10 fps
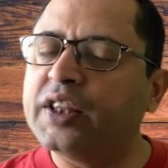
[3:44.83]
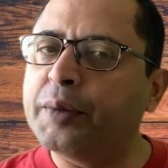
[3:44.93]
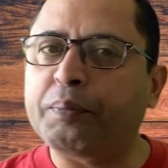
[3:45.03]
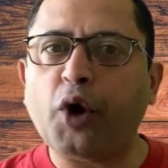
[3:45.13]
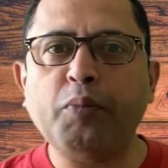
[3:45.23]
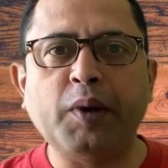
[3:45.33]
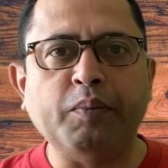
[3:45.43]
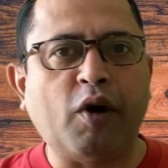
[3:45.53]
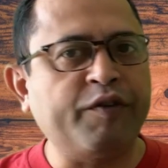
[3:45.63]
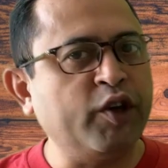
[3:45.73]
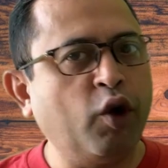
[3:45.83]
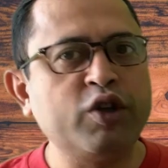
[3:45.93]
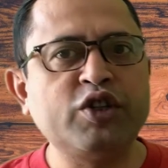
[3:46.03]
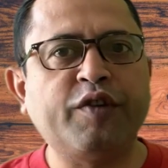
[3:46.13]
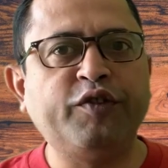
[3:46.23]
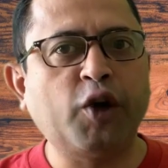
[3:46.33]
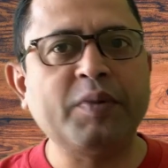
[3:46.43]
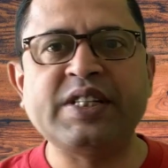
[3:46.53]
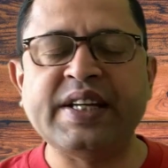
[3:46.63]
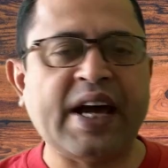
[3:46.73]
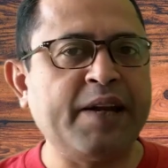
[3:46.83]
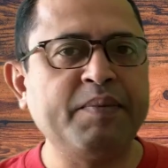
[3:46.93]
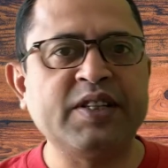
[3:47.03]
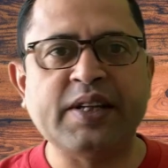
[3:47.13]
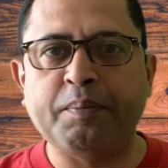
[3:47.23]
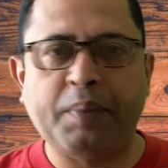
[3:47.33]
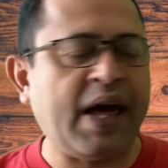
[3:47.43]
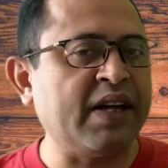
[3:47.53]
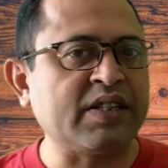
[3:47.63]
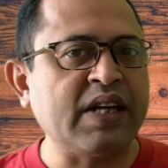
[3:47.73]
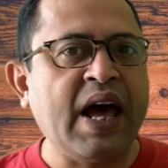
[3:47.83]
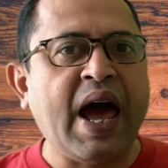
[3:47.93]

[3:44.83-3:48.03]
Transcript: the problem of the origin of domestic animals and plants